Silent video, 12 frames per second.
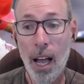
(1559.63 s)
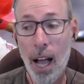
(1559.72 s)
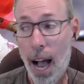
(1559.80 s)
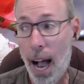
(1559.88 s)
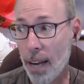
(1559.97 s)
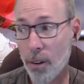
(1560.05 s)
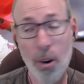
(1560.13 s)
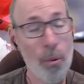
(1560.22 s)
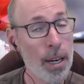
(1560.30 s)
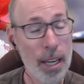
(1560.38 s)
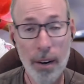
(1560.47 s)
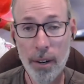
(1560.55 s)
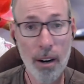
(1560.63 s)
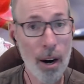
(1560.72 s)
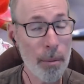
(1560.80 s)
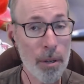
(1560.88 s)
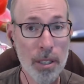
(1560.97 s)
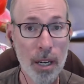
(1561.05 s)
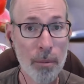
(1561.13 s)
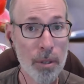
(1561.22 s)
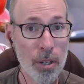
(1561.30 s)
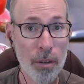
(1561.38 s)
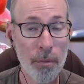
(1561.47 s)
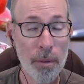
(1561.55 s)
I don't know when Kerry Carpenter is going to
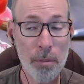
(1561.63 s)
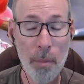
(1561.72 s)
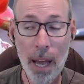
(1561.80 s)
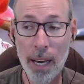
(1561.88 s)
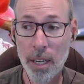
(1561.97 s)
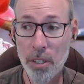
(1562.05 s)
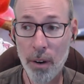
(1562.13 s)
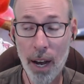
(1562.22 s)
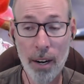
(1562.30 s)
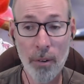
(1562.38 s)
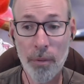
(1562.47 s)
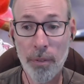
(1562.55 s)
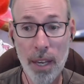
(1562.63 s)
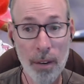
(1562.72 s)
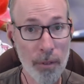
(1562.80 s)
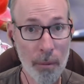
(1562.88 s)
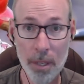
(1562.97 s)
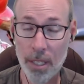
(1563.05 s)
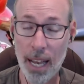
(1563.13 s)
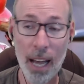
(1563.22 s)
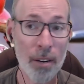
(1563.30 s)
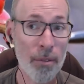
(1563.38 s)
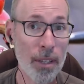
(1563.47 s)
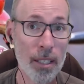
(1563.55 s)
return from this back issue. I don't think from the
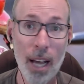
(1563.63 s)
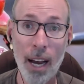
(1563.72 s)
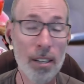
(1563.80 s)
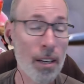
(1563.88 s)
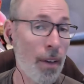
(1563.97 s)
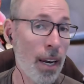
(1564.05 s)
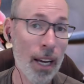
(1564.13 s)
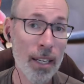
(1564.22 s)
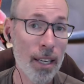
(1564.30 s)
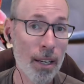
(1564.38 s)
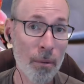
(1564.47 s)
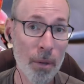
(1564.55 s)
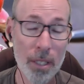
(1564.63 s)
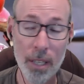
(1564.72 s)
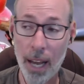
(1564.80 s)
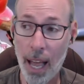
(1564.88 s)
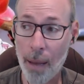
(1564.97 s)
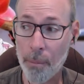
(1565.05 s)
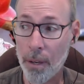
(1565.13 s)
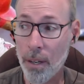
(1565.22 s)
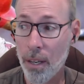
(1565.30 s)
sound of it, the Tigers have any idea when it's going to happen.